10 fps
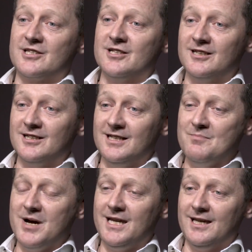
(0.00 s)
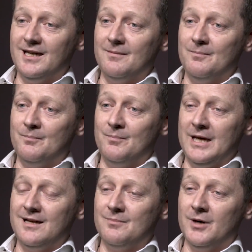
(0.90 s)
certainly making
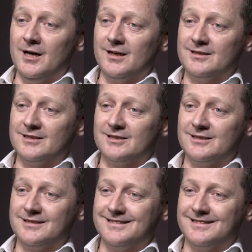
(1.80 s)
big bucks.